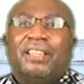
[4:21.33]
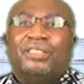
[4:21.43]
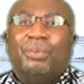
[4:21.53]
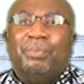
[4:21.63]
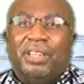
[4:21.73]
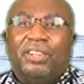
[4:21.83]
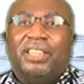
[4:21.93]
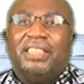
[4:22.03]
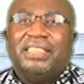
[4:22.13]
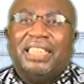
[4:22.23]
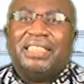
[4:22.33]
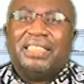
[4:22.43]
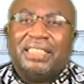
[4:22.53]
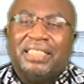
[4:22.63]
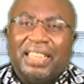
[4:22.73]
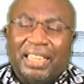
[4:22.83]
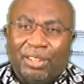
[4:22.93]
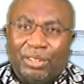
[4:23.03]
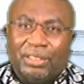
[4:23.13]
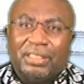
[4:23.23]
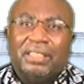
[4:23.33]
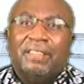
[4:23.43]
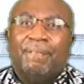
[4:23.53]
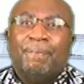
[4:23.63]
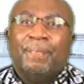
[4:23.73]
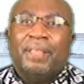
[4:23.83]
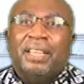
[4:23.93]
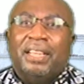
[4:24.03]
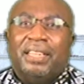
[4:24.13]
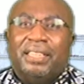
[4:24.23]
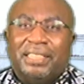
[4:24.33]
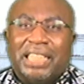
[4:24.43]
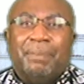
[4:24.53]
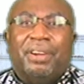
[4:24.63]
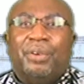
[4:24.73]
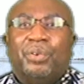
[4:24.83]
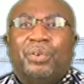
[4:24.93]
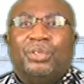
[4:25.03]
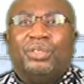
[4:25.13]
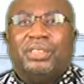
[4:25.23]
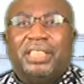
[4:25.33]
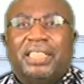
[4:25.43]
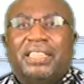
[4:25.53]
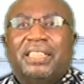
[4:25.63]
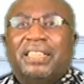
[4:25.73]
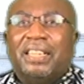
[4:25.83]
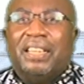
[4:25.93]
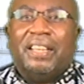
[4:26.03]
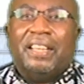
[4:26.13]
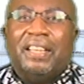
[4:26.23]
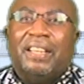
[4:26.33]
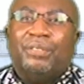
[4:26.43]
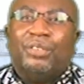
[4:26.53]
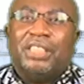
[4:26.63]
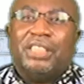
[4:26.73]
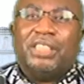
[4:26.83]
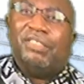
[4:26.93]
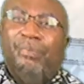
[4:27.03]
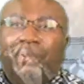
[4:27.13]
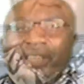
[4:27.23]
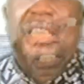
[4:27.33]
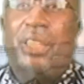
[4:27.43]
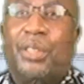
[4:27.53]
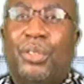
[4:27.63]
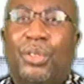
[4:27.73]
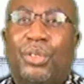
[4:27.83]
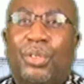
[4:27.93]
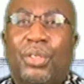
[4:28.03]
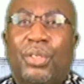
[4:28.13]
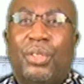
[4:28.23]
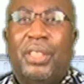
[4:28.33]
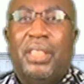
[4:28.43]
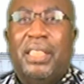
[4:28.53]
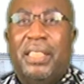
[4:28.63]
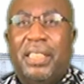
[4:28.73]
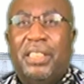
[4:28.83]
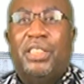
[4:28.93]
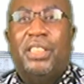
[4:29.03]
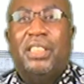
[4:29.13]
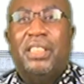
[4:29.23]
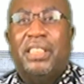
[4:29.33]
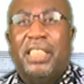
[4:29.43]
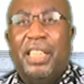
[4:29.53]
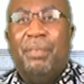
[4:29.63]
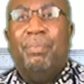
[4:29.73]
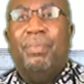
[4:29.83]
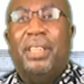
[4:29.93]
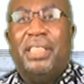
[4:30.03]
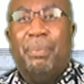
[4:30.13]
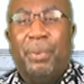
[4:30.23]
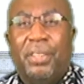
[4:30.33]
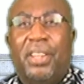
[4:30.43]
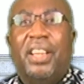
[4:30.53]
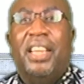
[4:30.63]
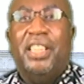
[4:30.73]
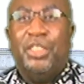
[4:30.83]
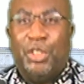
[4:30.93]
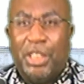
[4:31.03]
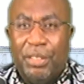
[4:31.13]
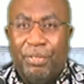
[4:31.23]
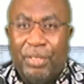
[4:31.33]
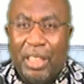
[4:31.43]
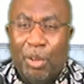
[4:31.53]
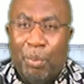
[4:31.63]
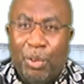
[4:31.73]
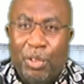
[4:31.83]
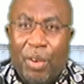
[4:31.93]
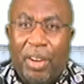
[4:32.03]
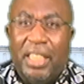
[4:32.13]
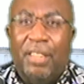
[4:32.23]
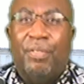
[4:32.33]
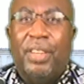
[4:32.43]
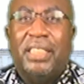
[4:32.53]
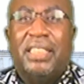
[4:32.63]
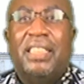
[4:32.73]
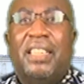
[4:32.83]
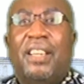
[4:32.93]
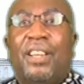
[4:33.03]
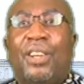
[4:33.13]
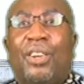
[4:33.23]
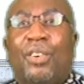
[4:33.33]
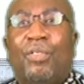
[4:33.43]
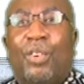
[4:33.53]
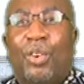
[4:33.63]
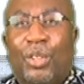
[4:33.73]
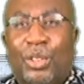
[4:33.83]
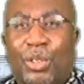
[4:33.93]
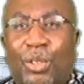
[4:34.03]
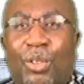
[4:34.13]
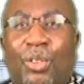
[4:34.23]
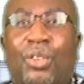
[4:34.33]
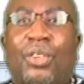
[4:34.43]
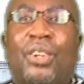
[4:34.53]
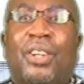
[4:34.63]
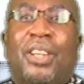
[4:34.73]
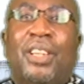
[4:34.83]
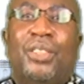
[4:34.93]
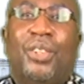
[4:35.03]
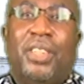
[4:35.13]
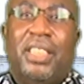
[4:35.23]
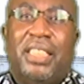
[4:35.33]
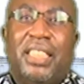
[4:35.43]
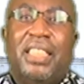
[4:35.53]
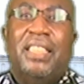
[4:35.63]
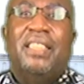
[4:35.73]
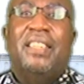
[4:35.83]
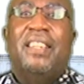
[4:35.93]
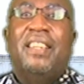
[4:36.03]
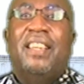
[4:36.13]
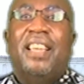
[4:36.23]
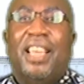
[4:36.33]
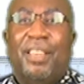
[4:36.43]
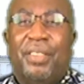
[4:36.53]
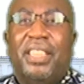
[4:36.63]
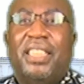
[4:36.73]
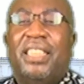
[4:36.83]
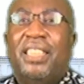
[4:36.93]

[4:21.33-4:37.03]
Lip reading: some belongings that they had lost. This time around, we want to give a big thank you to this same entrepreneur and chief, the First, for also donating heavily